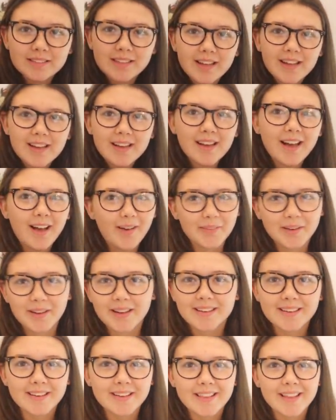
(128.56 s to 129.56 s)
Yeah.
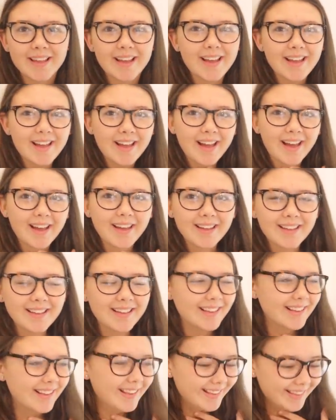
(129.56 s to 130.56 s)
I wanna be
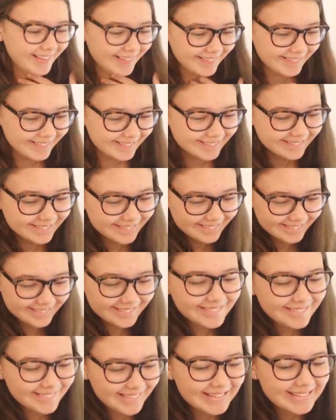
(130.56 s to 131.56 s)
on the train
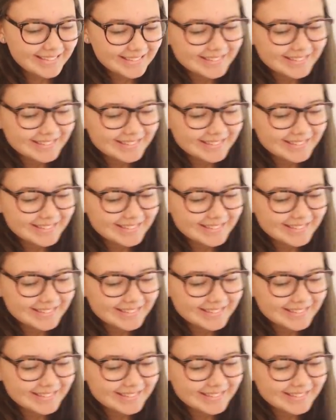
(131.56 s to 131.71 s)
too.